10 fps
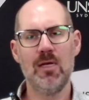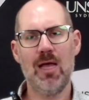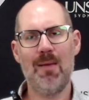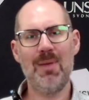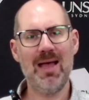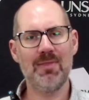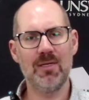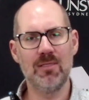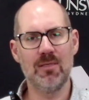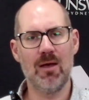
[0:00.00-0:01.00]
about the
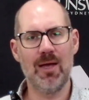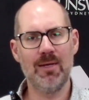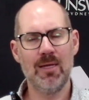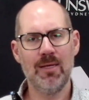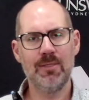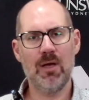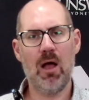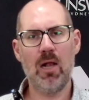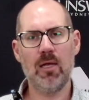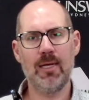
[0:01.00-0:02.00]
design to
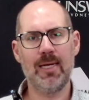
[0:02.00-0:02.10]
highlight any